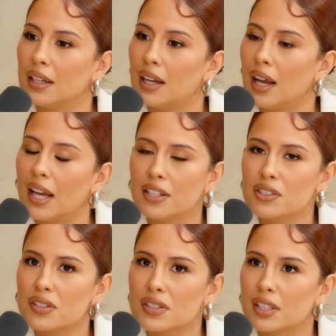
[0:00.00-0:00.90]
I
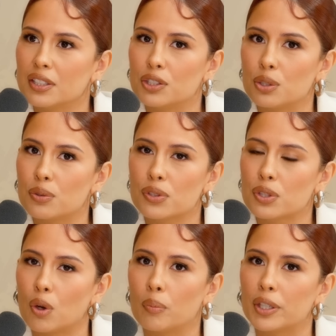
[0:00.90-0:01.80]
just could do
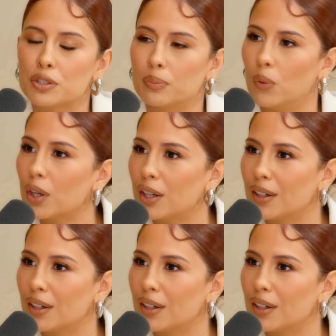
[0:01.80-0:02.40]
so much more.